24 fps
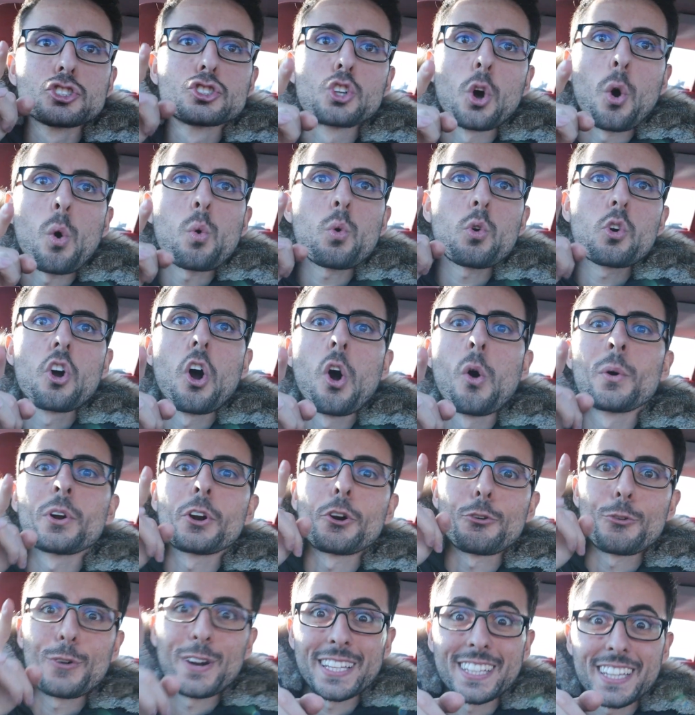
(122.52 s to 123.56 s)
Don't go in
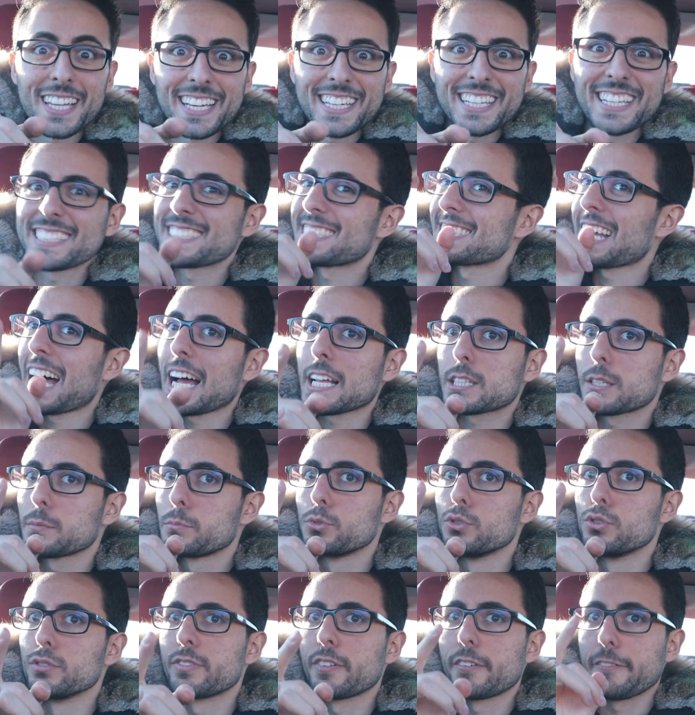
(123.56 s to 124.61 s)
a red light. It's not the
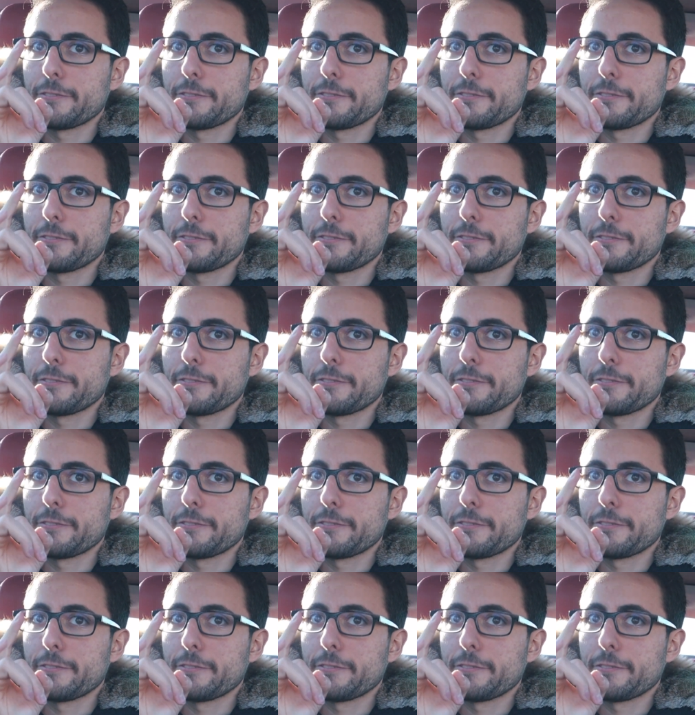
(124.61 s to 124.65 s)
move.